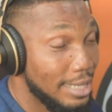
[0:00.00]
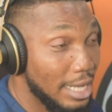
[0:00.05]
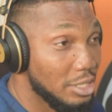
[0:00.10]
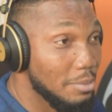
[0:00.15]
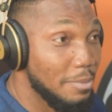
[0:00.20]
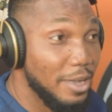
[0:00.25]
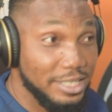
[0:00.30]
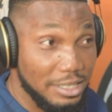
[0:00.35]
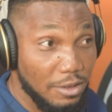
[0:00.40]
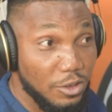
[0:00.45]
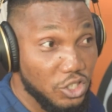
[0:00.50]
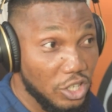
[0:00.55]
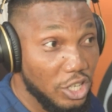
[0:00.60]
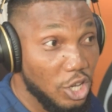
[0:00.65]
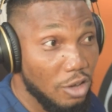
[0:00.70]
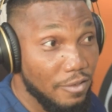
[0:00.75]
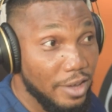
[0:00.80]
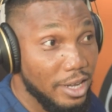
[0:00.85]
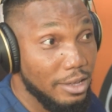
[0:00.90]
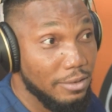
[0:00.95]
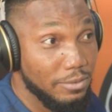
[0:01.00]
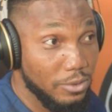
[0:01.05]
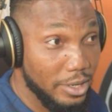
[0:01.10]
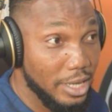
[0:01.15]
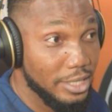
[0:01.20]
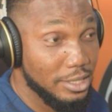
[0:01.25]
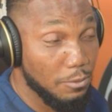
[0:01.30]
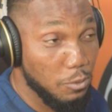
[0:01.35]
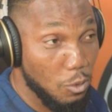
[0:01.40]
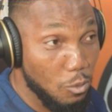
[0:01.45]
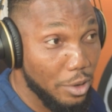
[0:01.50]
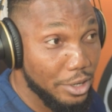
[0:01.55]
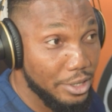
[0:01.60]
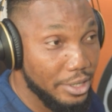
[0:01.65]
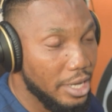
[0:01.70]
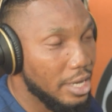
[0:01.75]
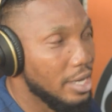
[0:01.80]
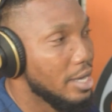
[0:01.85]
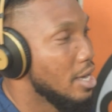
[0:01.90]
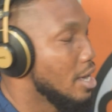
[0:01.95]
That's about 700k already for let's say for 1
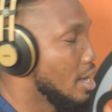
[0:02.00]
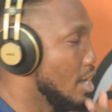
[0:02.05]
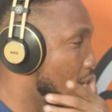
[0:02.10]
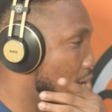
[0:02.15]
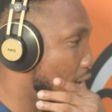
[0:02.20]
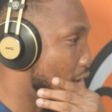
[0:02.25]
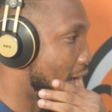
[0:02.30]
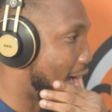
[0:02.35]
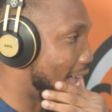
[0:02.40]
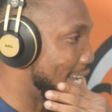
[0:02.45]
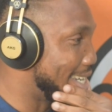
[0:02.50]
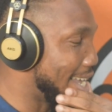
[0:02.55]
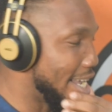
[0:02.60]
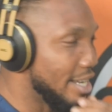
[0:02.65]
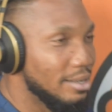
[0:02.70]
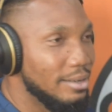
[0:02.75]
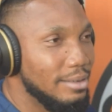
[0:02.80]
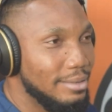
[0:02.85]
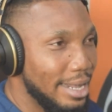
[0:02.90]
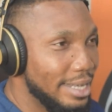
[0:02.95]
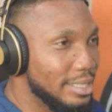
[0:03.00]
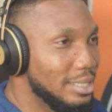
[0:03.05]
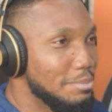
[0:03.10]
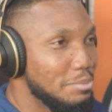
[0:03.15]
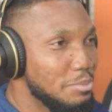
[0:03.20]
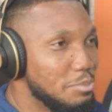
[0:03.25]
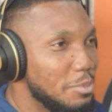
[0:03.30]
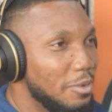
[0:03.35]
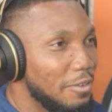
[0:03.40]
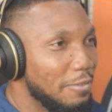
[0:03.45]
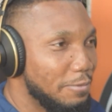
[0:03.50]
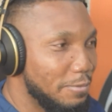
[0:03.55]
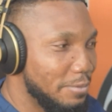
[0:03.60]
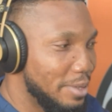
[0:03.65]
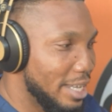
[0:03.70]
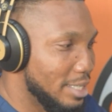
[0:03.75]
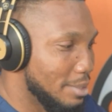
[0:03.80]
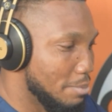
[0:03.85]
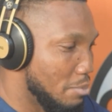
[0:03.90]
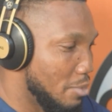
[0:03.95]
day. And then
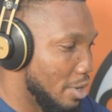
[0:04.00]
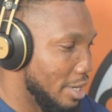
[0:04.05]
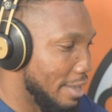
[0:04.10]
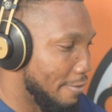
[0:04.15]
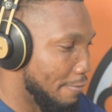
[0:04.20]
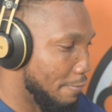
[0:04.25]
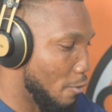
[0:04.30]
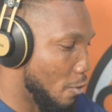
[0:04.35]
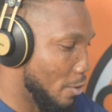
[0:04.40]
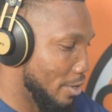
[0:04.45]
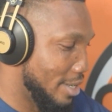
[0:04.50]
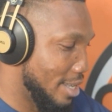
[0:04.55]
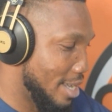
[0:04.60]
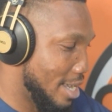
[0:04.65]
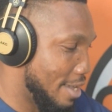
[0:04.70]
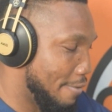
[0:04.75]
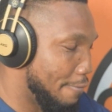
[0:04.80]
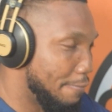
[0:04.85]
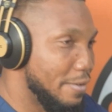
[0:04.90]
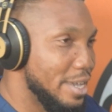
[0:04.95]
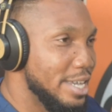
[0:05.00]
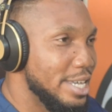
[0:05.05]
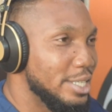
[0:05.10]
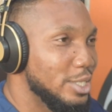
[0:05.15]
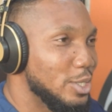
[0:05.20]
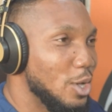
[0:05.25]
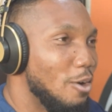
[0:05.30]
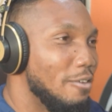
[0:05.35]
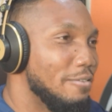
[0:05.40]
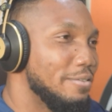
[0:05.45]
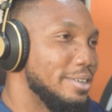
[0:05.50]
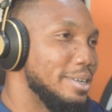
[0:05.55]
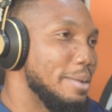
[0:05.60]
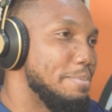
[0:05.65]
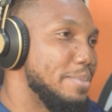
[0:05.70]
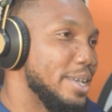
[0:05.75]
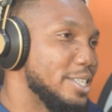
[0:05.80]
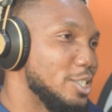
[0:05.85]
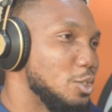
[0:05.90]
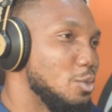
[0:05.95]
there's money for the fees of the
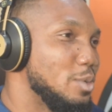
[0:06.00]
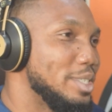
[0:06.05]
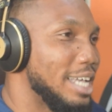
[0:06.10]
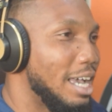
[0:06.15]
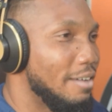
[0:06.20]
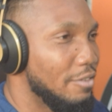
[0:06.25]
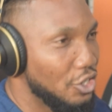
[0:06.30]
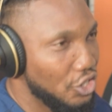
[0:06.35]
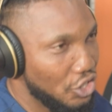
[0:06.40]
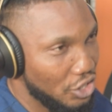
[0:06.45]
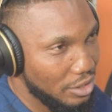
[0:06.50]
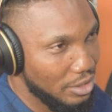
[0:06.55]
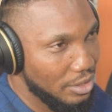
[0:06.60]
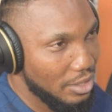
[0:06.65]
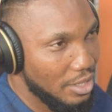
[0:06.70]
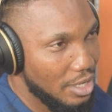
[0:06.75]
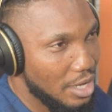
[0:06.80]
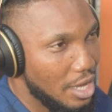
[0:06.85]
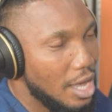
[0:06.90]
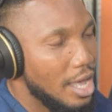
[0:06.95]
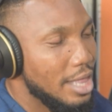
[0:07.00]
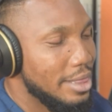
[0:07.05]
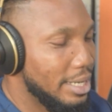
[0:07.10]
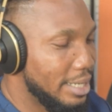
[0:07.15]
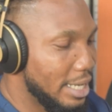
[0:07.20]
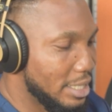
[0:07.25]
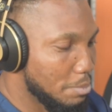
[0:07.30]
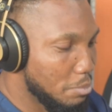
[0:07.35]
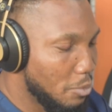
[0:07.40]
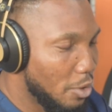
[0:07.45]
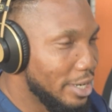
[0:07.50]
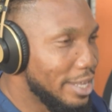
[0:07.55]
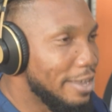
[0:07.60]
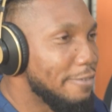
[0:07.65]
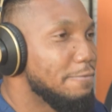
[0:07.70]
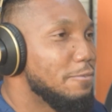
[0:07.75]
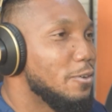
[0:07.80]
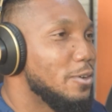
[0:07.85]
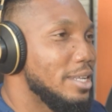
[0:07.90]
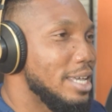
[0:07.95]
person who's arranging. Then there's money
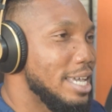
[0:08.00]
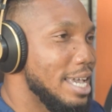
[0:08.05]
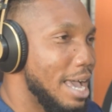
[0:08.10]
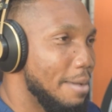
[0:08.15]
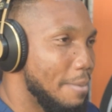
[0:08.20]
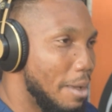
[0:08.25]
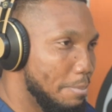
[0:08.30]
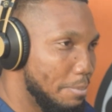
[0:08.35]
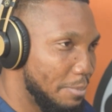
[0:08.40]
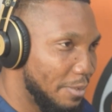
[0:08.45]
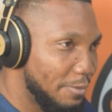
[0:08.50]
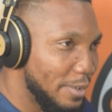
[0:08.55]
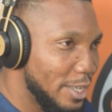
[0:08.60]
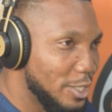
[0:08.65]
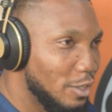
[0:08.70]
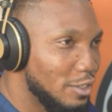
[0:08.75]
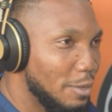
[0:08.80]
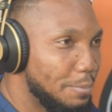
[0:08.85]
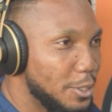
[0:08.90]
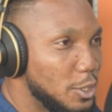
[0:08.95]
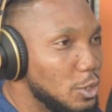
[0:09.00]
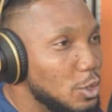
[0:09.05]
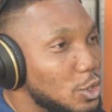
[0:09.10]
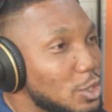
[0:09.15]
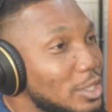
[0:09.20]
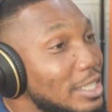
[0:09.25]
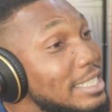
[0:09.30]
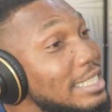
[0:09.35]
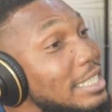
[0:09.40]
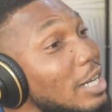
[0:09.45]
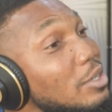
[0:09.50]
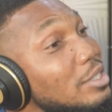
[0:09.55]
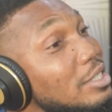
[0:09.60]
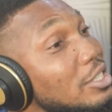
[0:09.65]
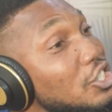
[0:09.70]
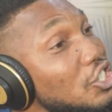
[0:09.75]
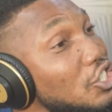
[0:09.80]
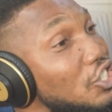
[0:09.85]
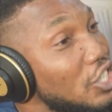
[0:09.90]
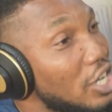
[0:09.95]
for the fees of the person who's doing the sound
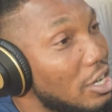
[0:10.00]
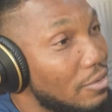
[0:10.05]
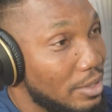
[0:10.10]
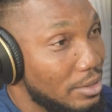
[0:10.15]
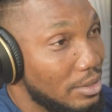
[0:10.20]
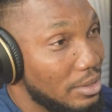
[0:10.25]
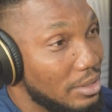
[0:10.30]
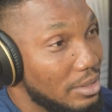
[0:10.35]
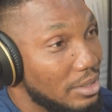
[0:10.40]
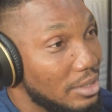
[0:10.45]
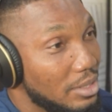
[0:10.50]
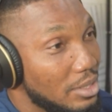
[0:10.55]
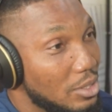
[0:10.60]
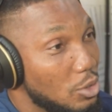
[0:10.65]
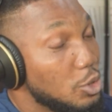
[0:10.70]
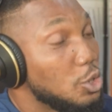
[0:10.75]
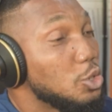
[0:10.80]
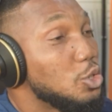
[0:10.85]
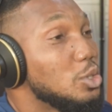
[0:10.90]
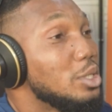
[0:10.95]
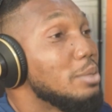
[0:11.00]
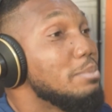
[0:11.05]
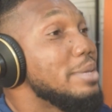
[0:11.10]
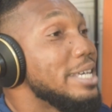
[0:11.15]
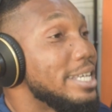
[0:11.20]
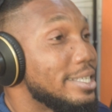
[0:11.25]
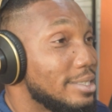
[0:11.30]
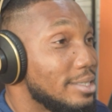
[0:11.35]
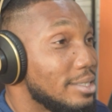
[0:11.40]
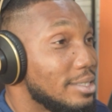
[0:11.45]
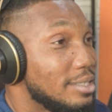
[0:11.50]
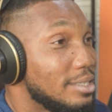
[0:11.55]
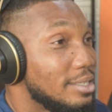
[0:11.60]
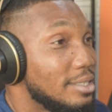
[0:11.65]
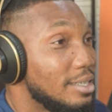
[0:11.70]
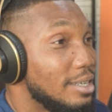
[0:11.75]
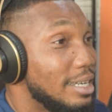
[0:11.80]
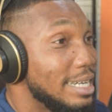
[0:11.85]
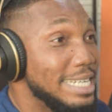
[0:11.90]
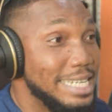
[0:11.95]
engineering, who's into the mix.
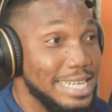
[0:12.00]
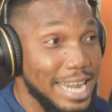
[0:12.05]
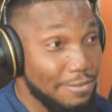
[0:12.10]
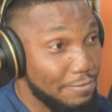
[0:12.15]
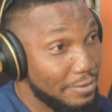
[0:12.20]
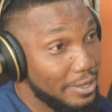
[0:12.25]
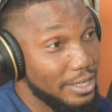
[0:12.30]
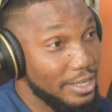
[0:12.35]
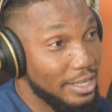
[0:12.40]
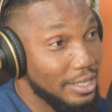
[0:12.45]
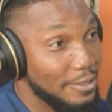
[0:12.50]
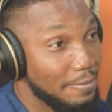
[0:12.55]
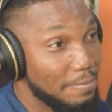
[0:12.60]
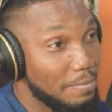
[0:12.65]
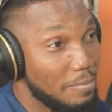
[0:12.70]
Definitely.